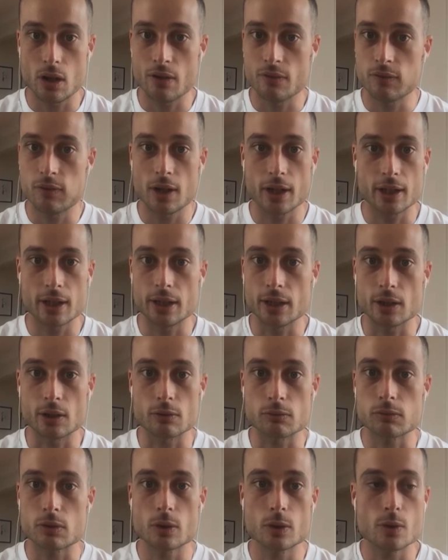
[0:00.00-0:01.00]
I fucking
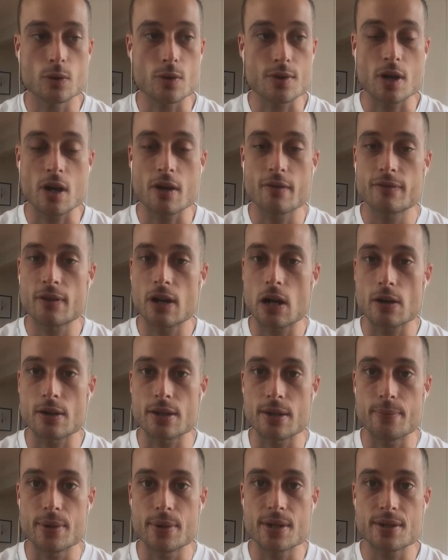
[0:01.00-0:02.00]
grew so far
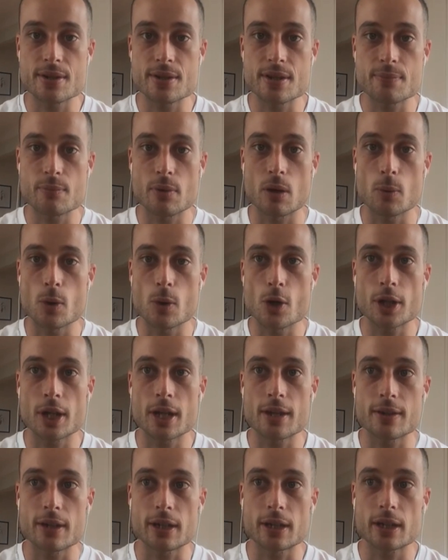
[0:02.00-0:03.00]
in the business, my
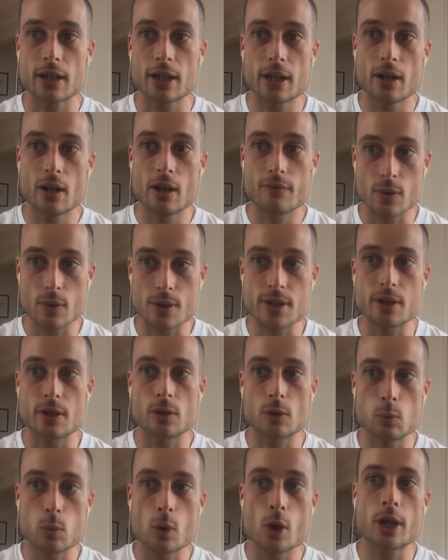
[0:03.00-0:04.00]
work ethic. I've always had a
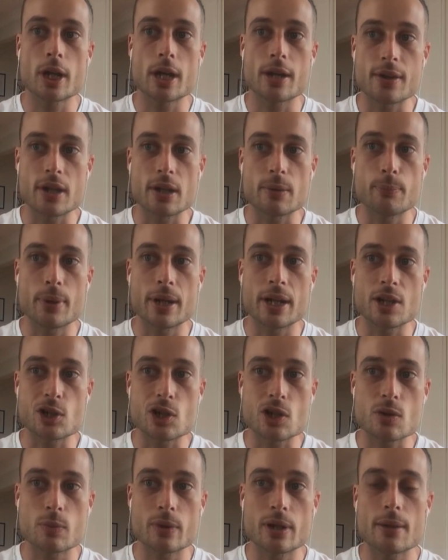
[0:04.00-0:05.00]
good work ethic, but it
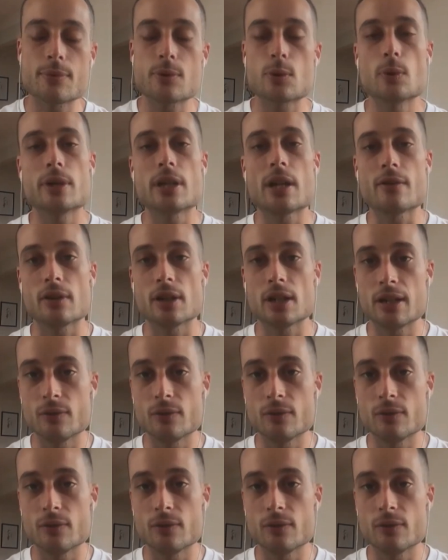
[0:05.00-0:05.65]
just went up to another